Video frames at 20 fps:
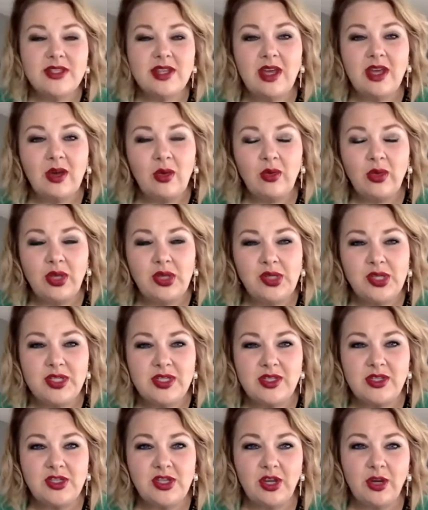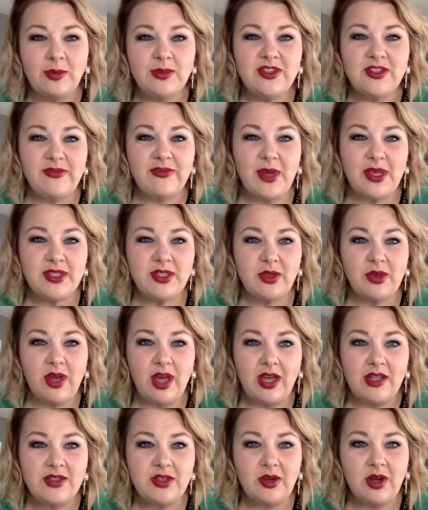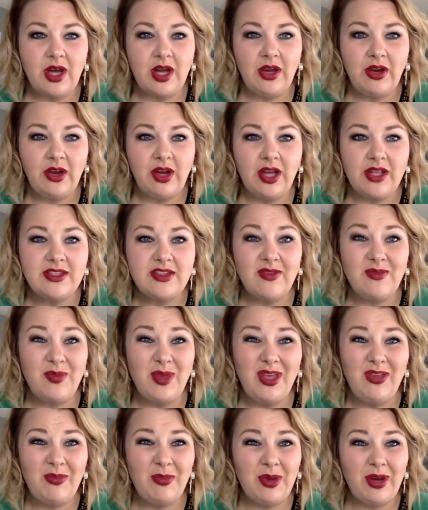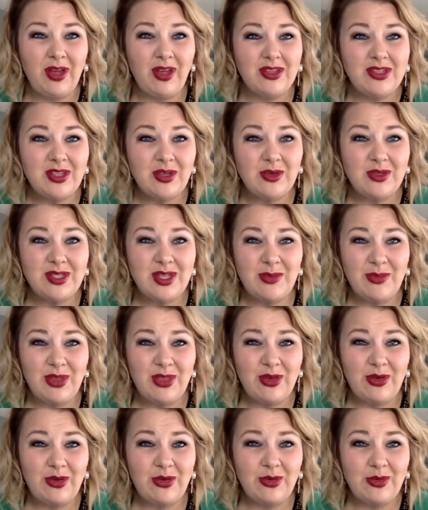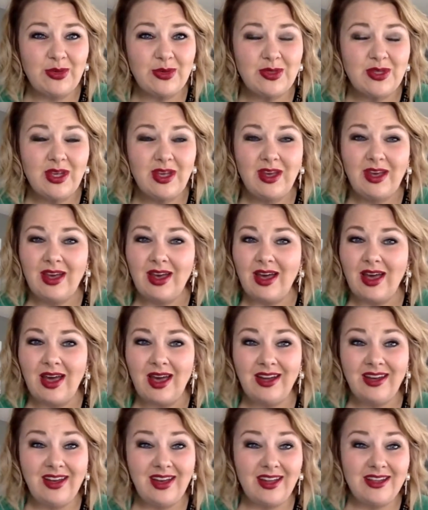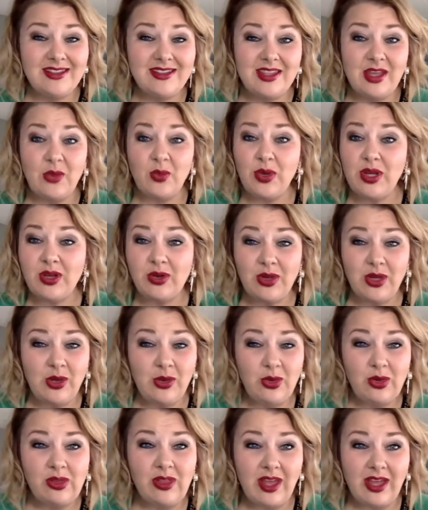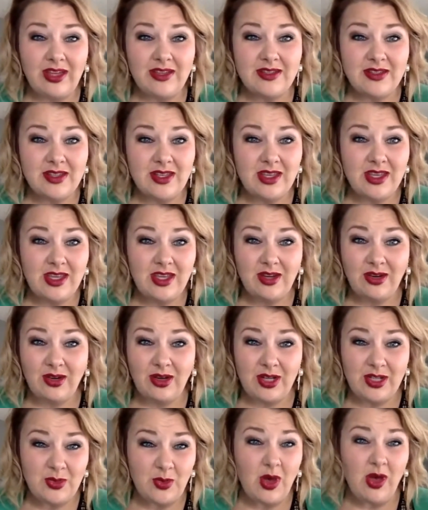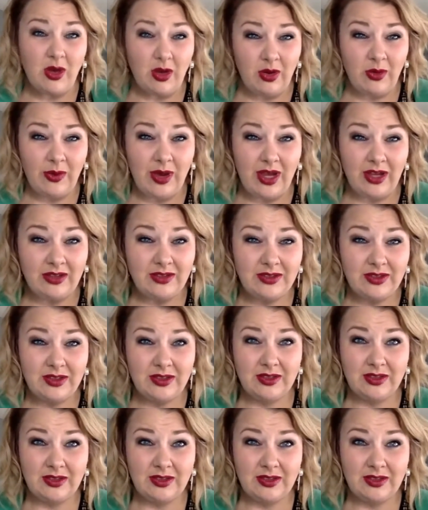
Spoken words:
not only just in terms of muscle cuts or higher cuts of beef, but also some of those odd cuts that we don't utilize here as well, correct?